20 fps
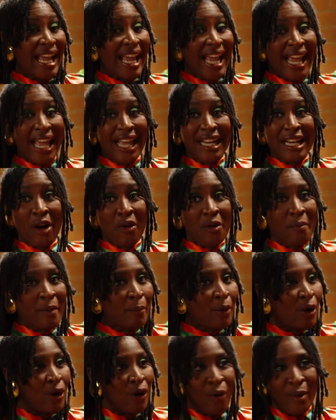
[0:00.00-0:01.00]
And I
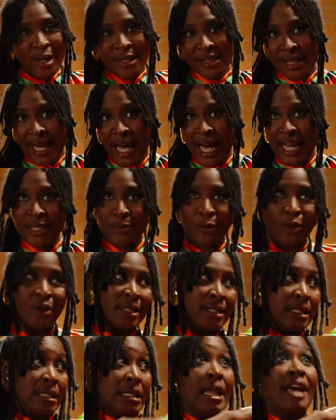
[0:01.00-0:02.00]
remember going to the hospital
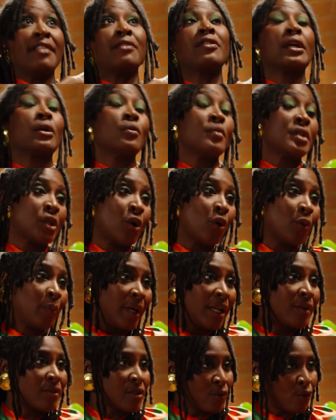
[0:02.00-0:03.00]
because nothing was
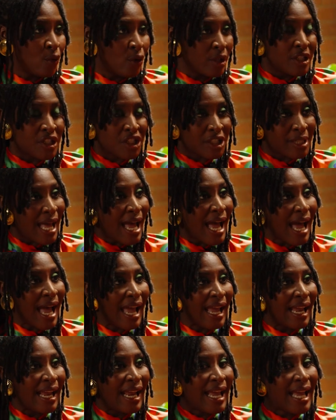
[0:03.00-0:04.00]
open. It was the 4th of
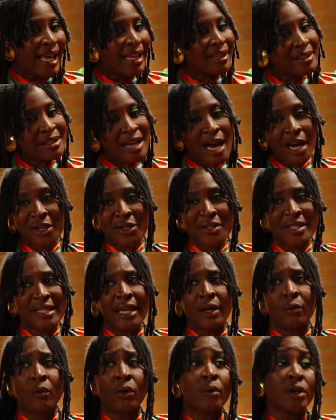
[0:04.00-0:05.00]
July. And the doctor
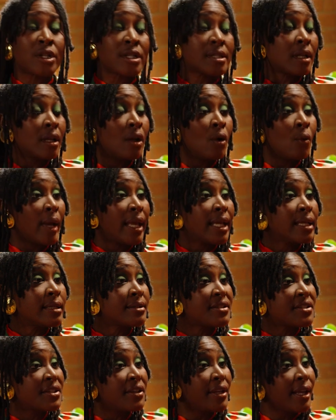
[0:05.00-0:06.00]
saying, well, we're just going to wait and
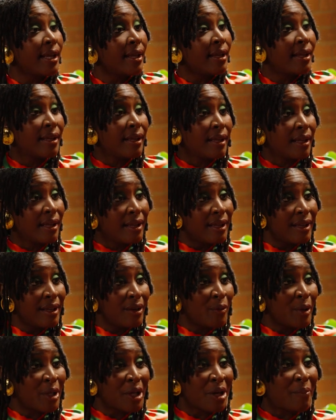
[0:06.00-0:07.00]
see
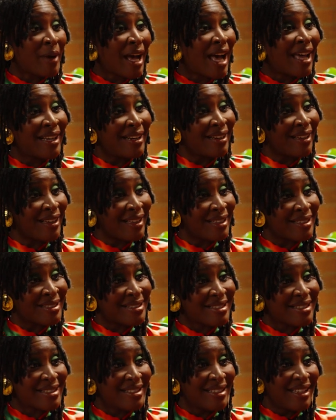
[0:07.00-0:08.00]
what your body
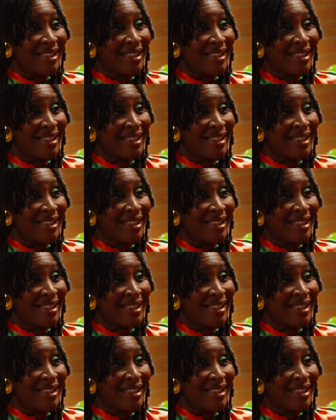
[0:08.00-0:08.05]
does.